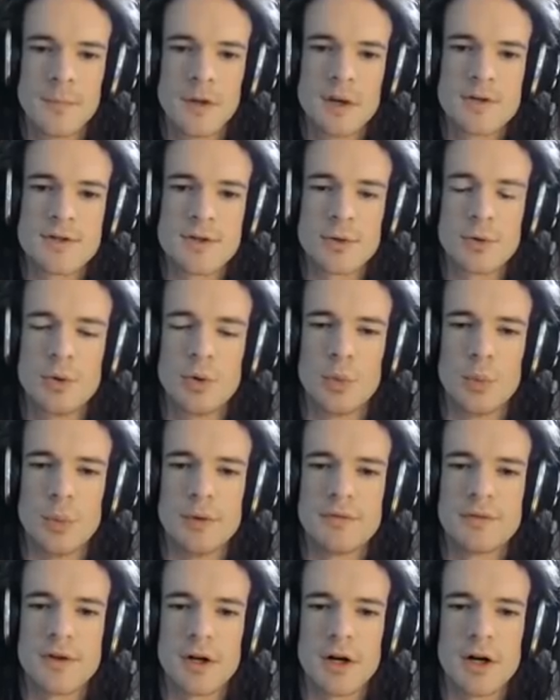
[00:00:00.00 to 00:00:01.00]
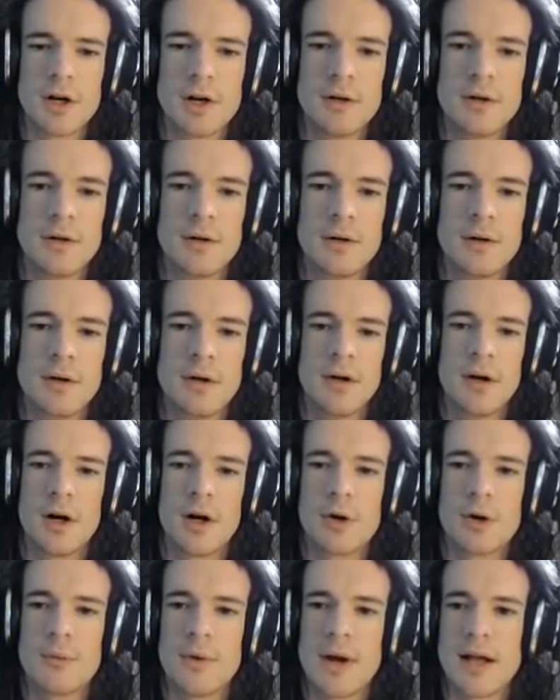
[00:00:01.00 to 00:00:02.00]
So cool, we've got
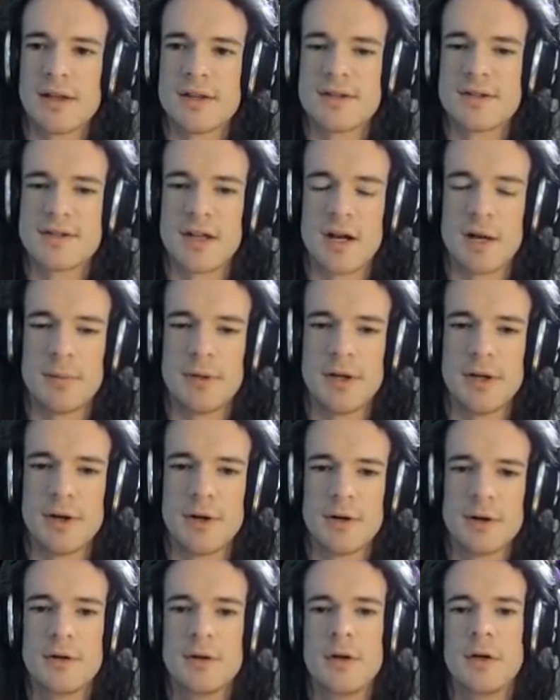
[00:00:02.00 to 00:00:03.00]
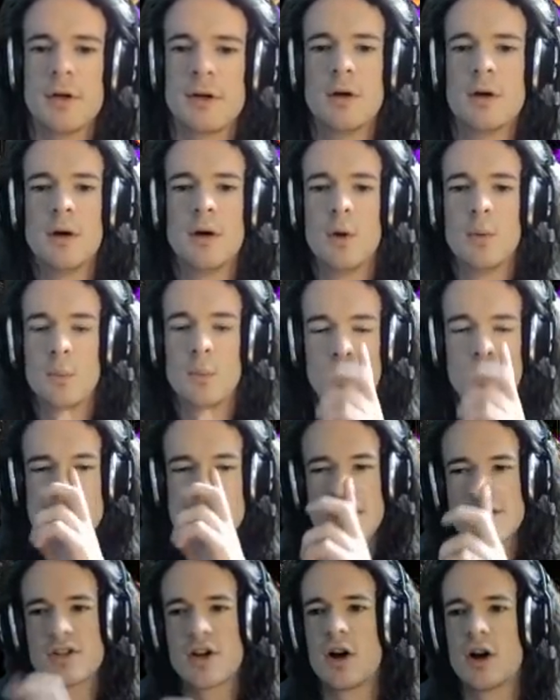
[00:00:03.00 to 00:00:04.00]
our rally set up here. What
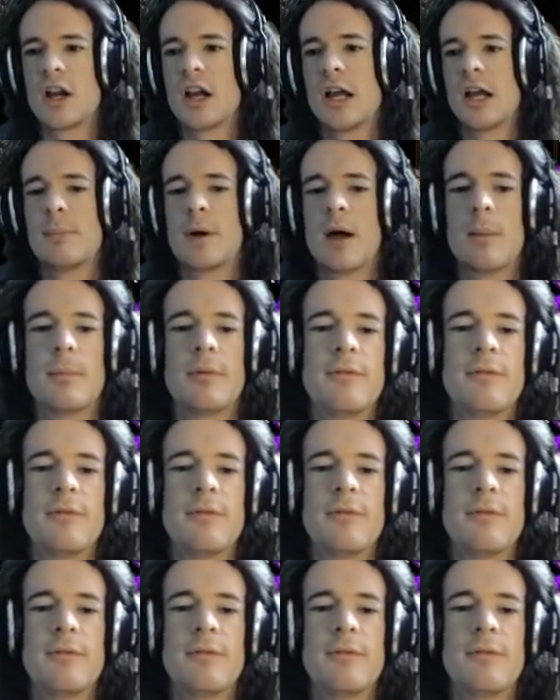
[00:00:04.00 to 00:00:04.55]
was I talking about